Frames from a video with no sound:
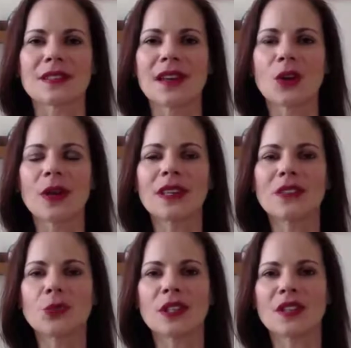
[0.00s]
It's like going
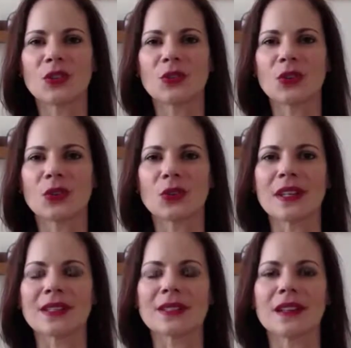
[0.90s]
into an
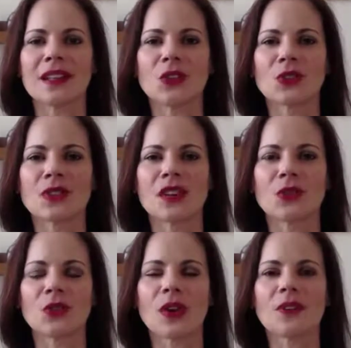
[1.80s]
interview and selling yourself.